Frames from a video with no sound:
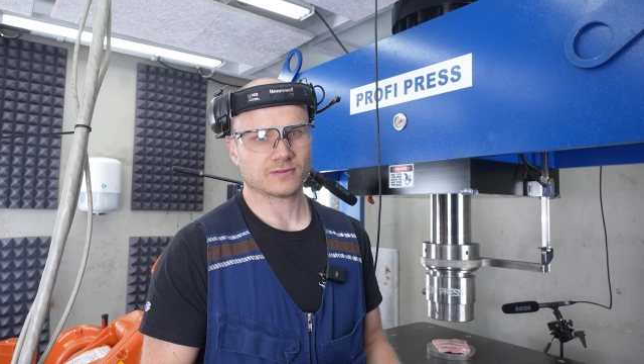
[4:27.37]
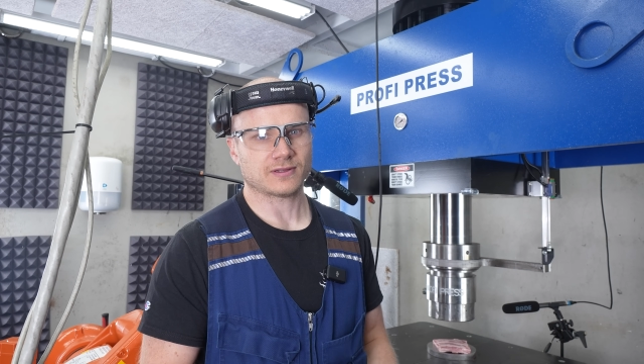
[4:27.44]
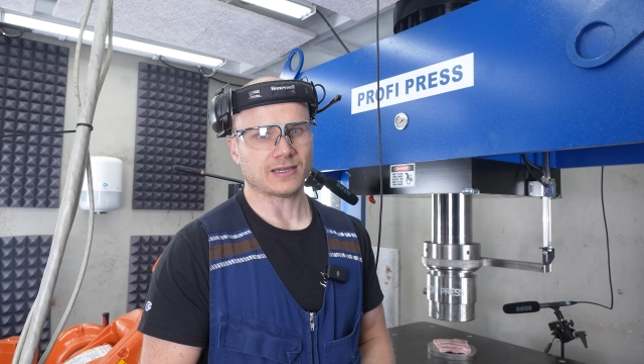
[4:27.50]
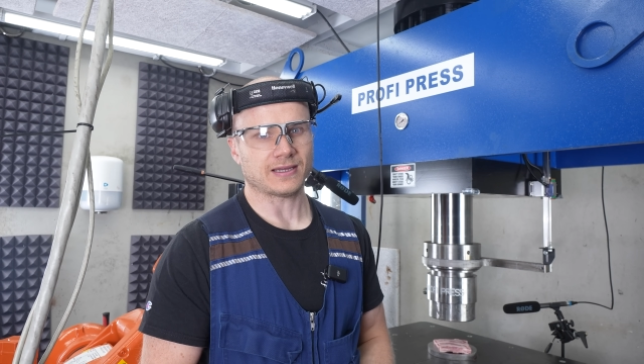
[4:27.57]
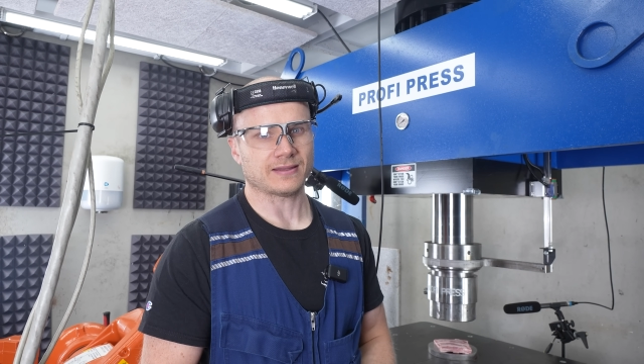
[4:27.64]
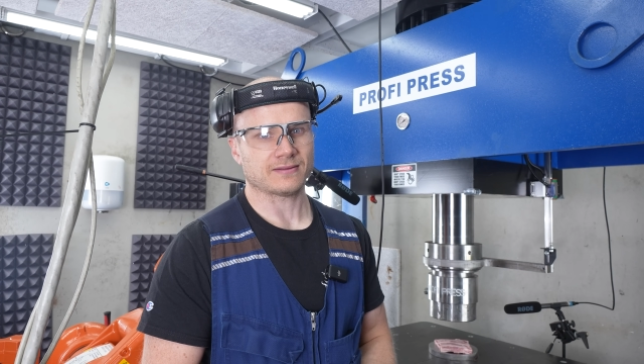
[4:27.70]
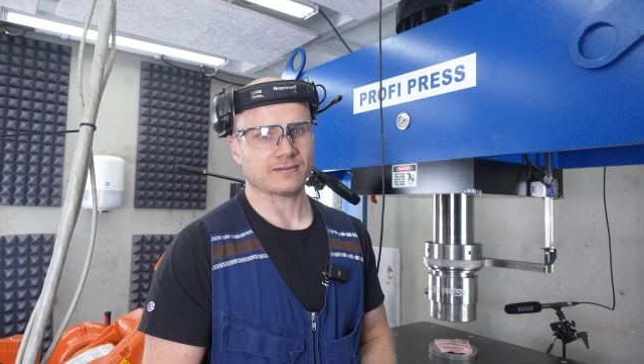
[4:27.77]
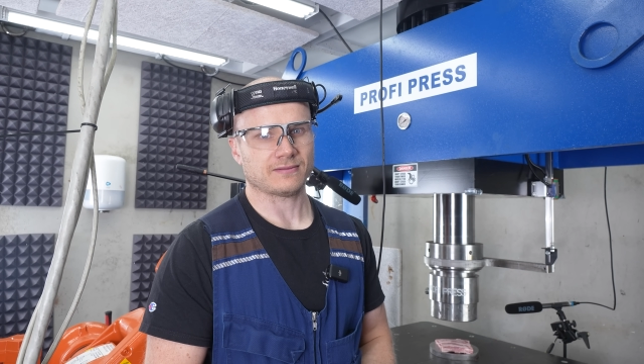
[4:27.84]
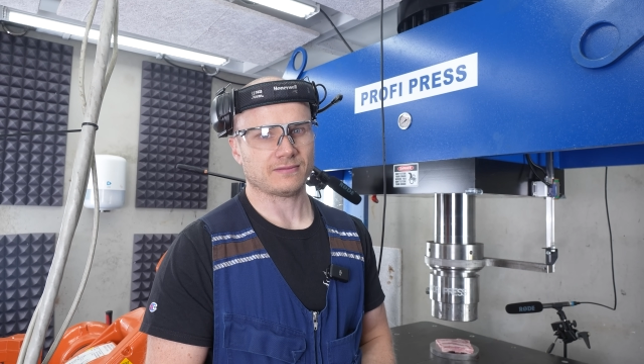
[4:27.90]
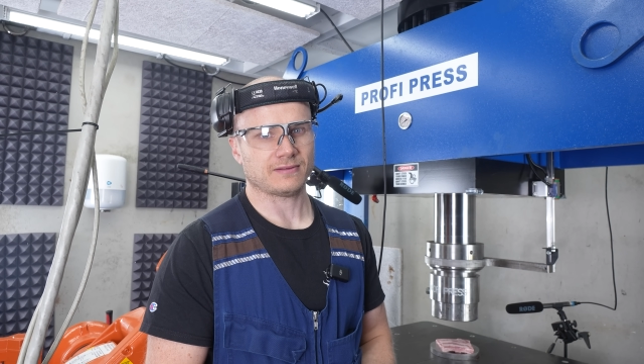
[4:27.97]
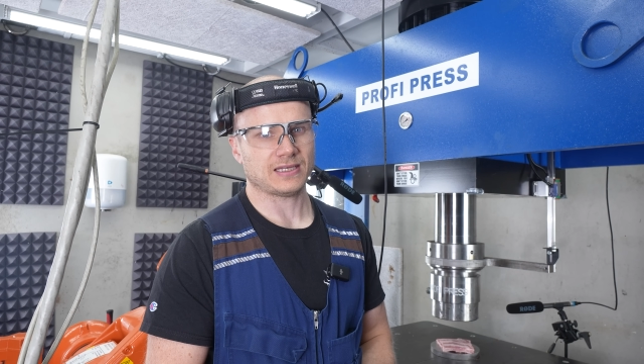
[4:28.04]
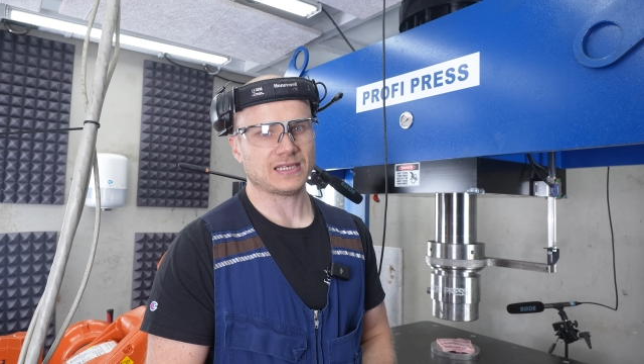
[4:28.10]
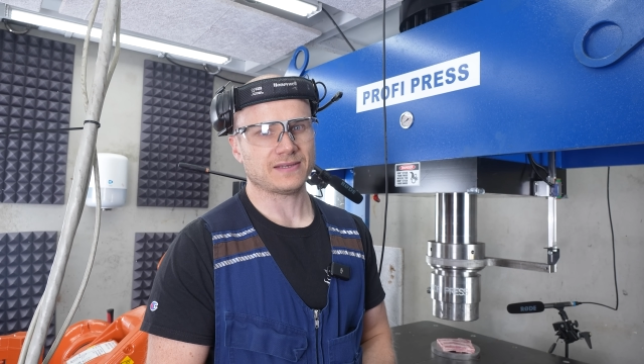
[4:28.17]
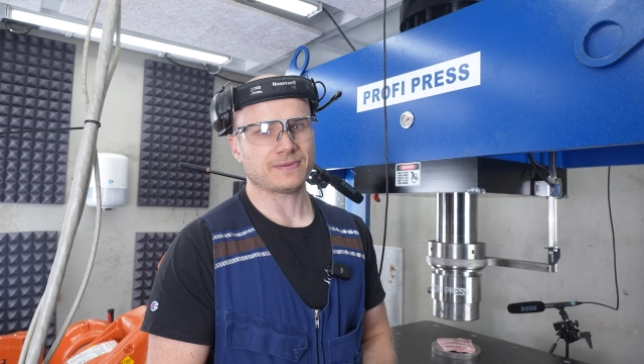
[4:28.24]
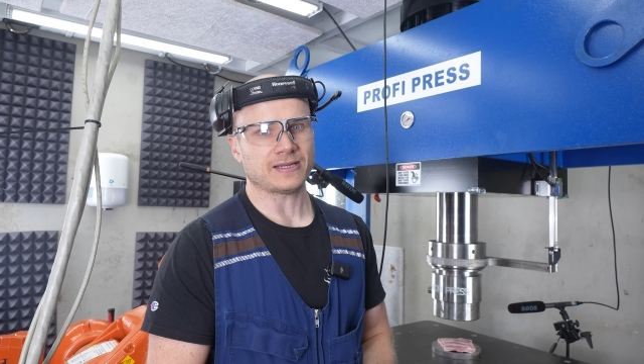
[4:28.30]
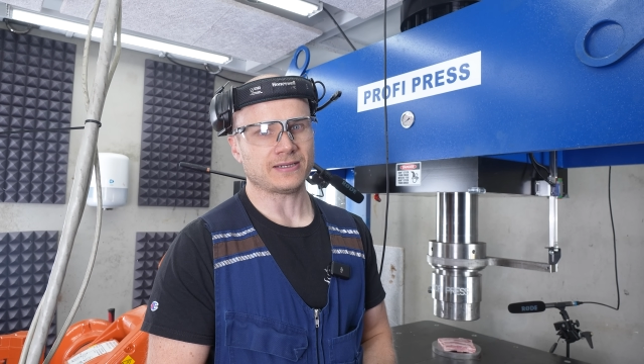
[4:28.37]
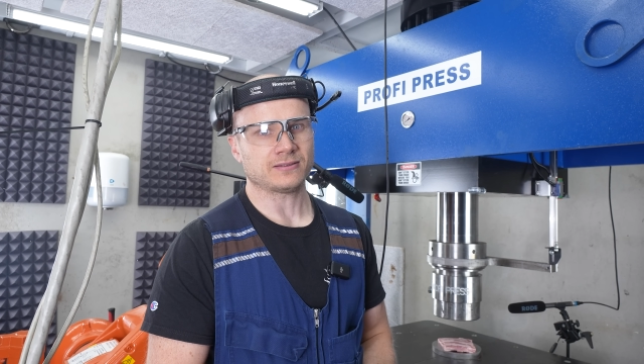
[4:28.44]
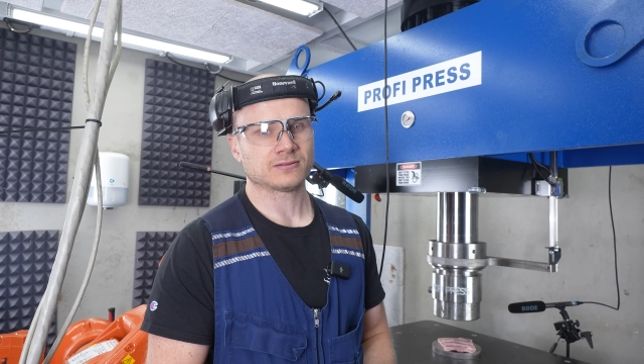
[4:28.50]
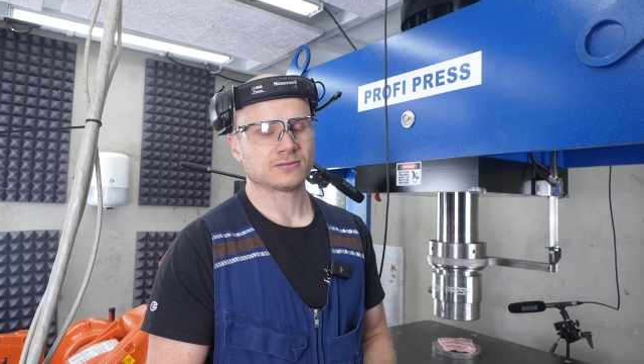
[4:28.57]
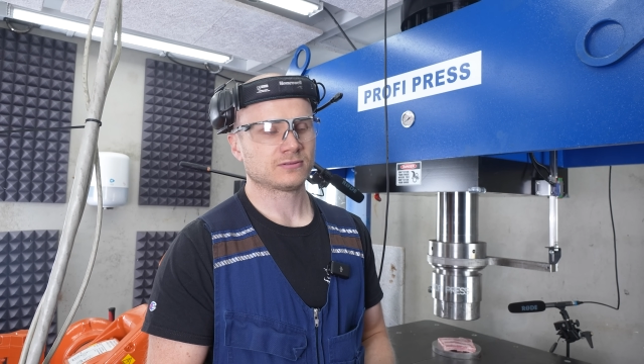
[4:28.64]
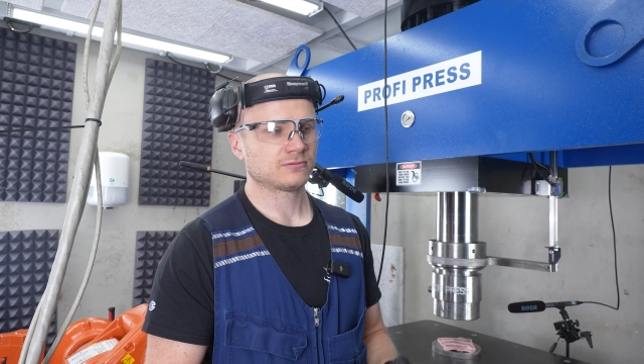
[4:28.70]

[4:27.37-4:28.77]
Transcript: that even